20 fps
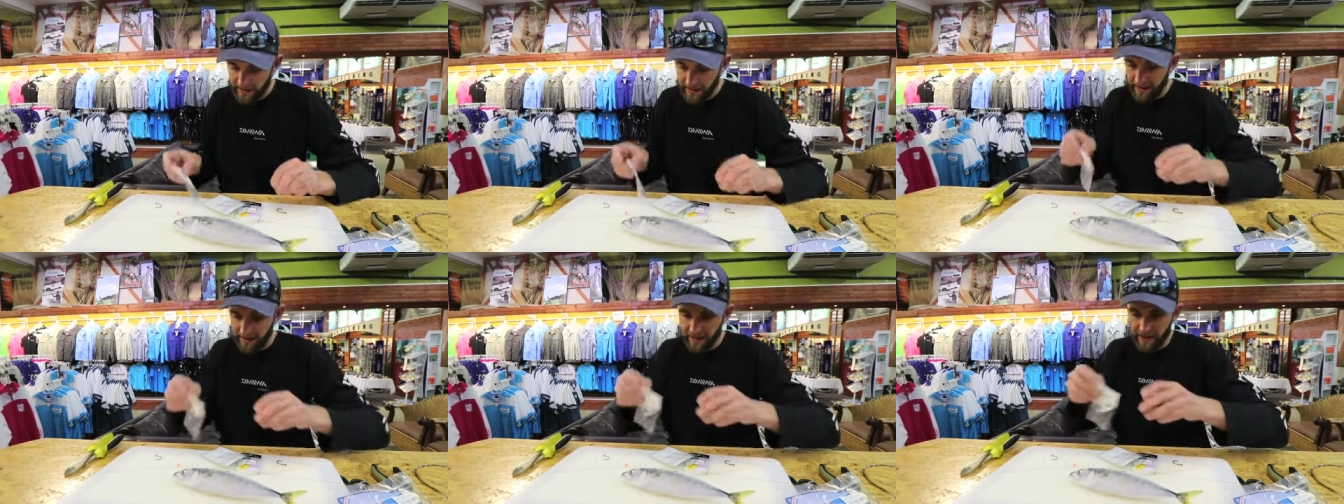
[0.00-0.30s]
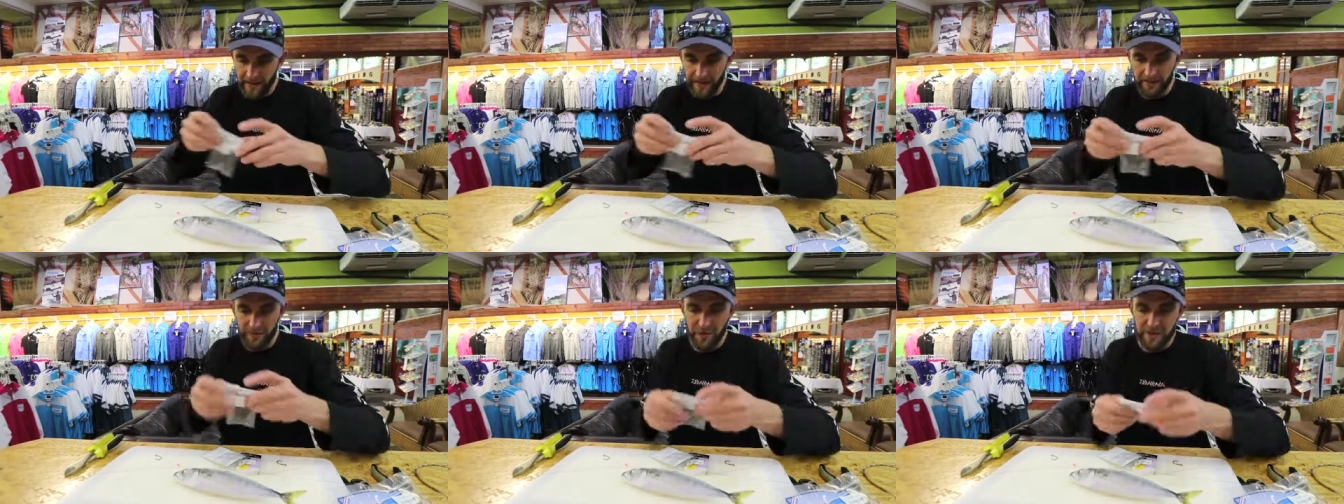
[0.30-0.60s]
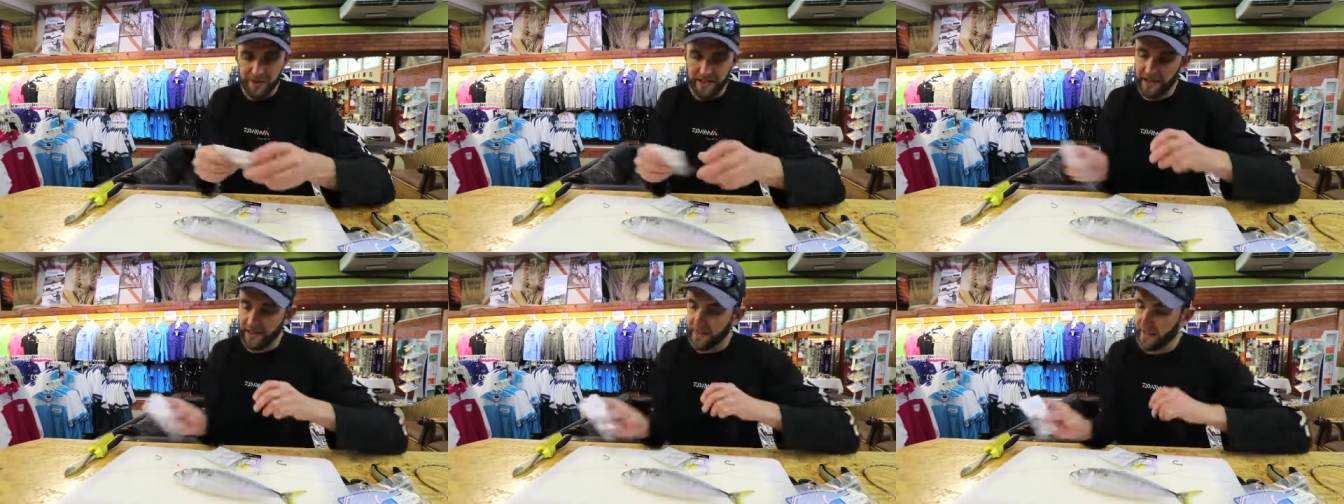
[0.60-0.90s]
and then I'm
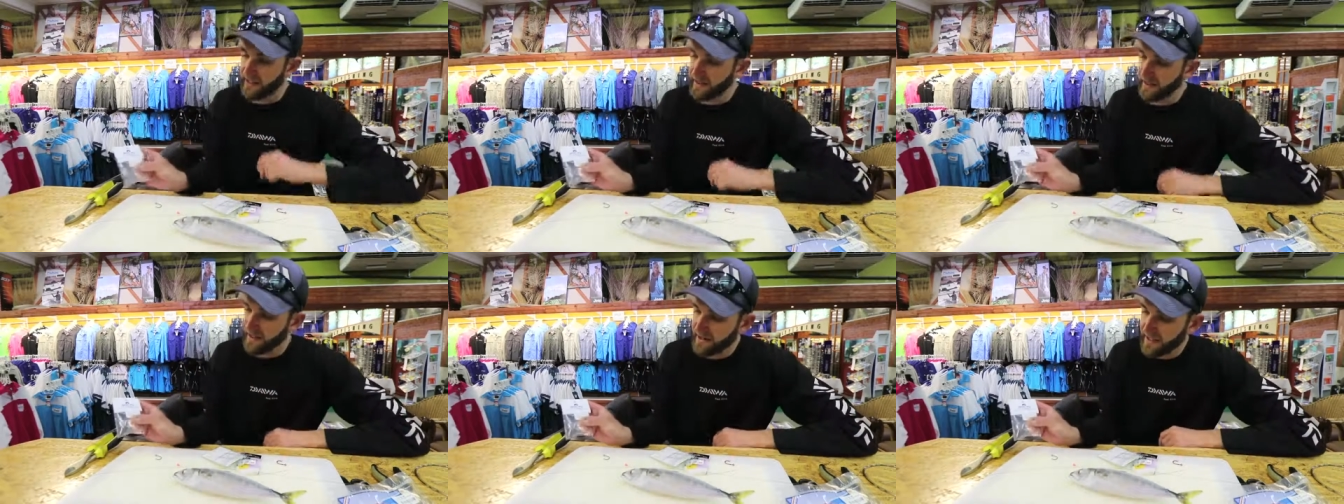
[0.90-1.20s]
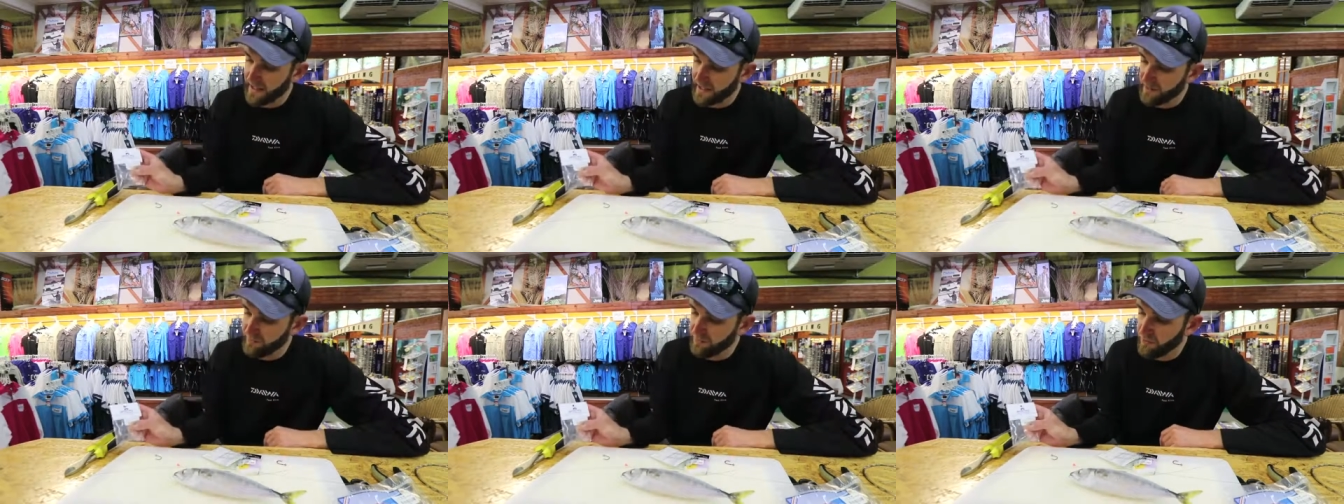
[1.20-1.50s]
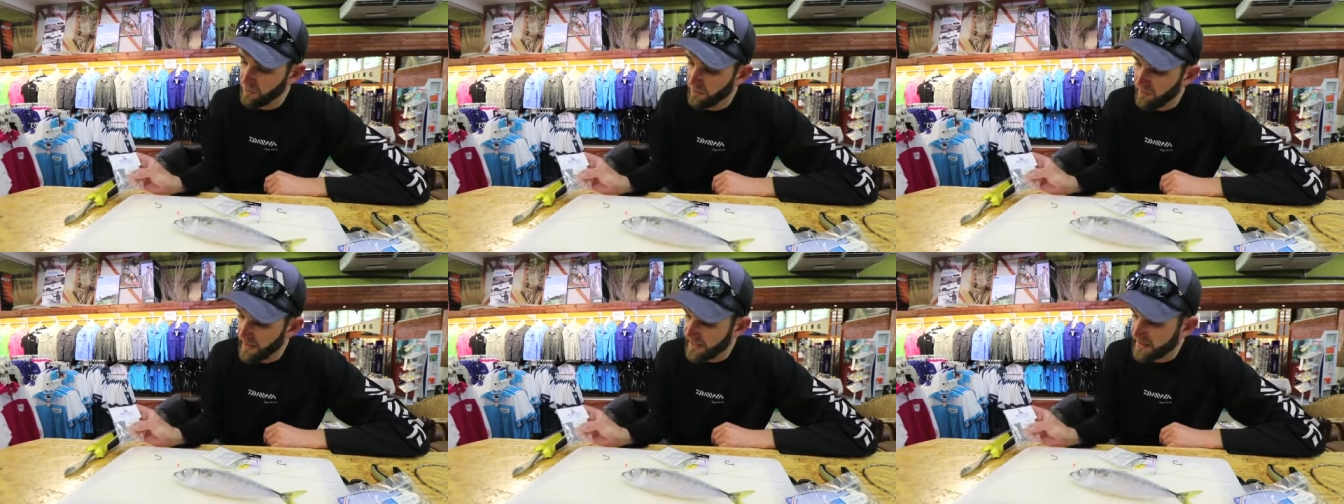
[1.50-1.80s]
using a size
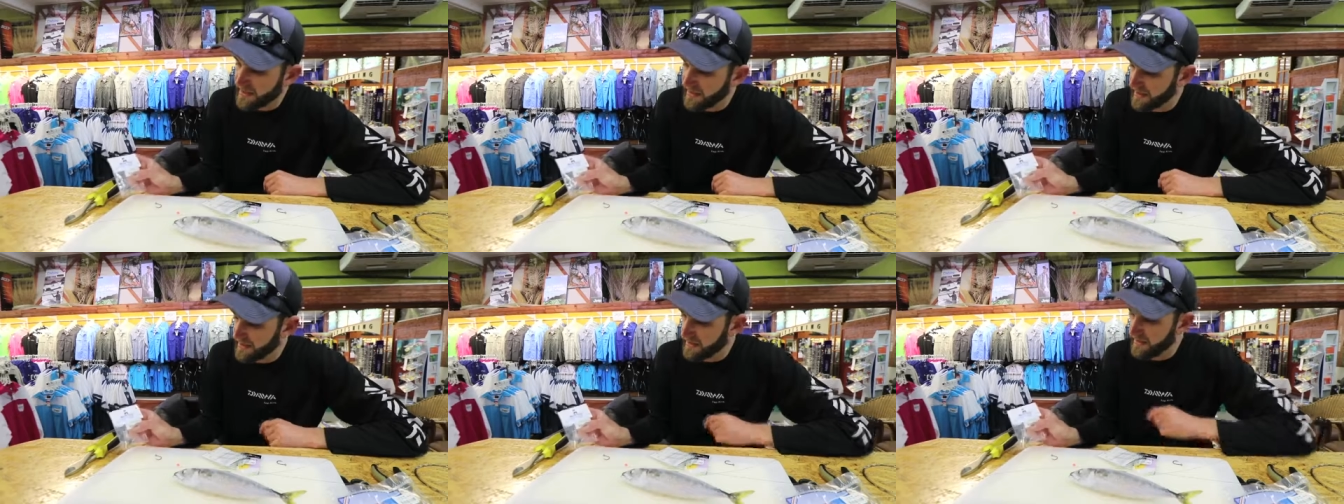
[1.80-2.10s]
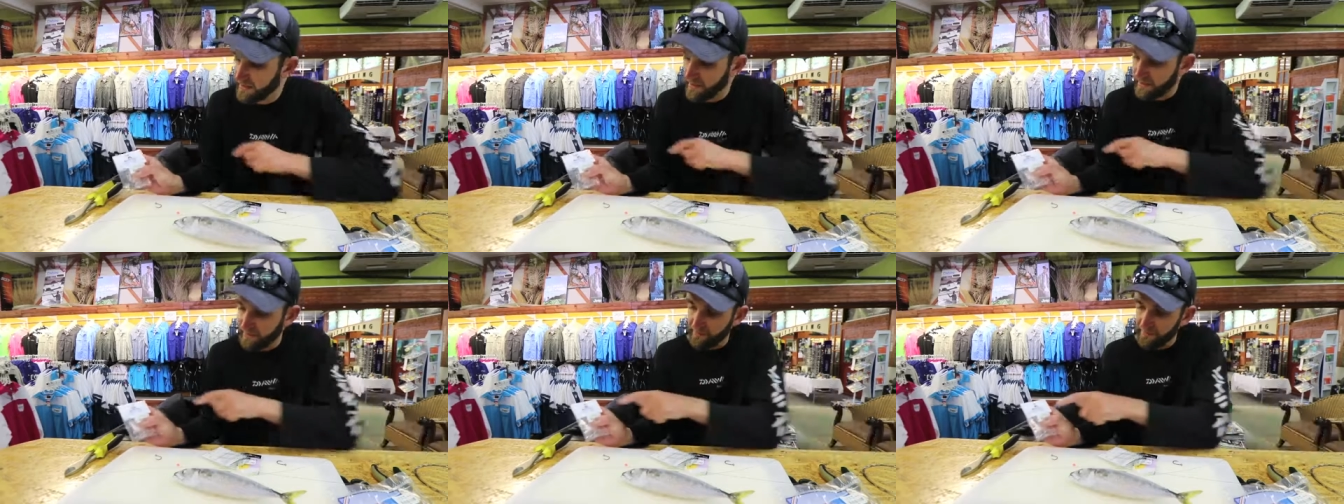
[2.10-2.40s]
4 Mustad,